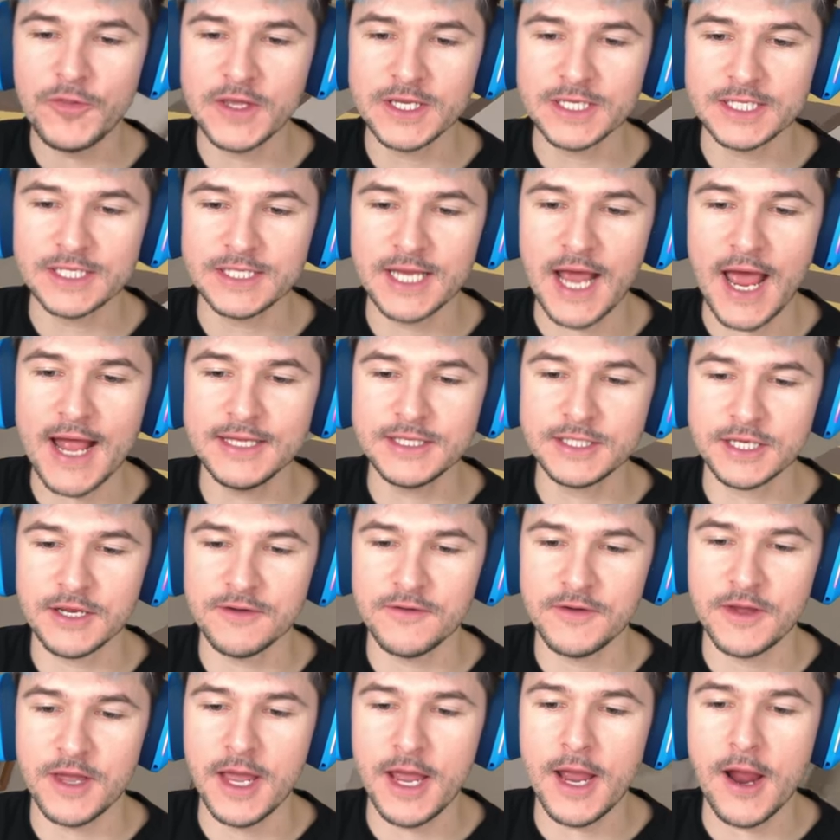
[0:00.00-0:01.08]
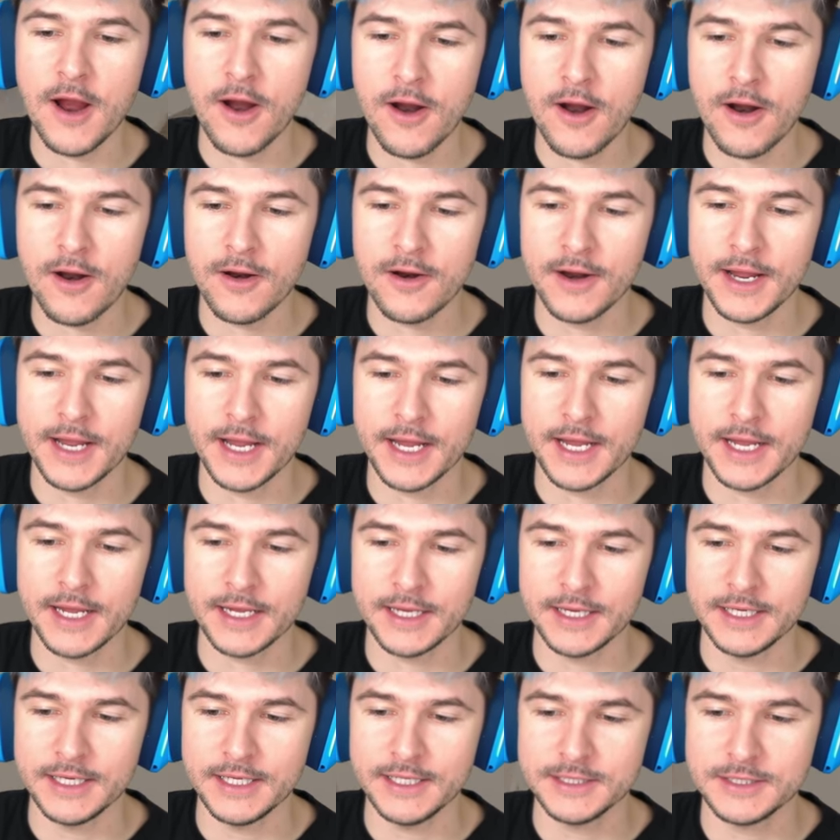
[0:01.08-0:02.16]
the sense of
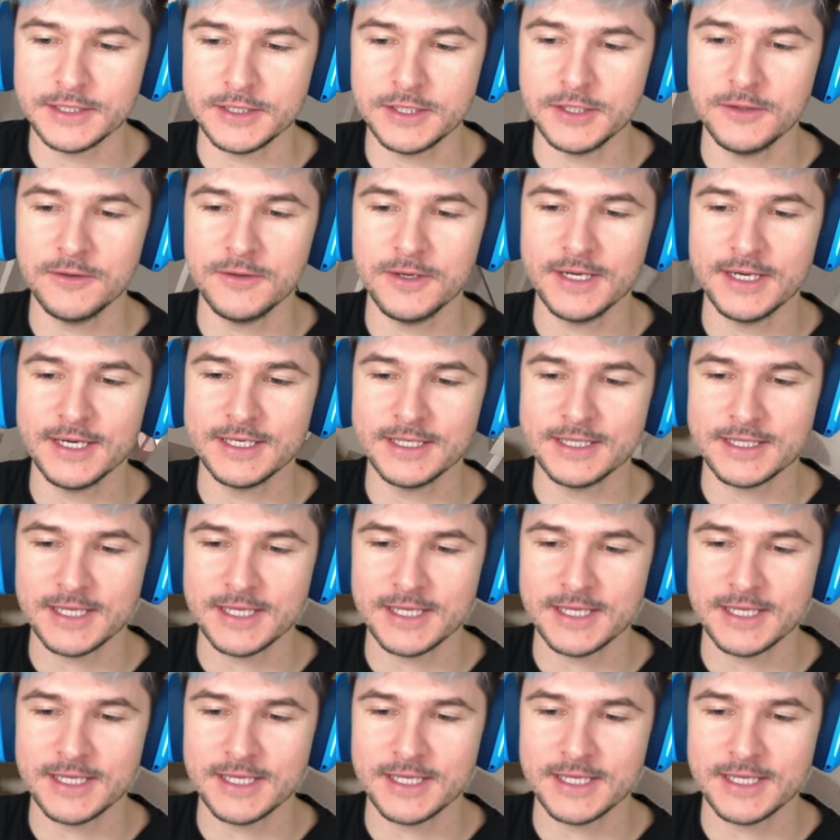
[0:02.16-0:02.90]
hearing, he's doing his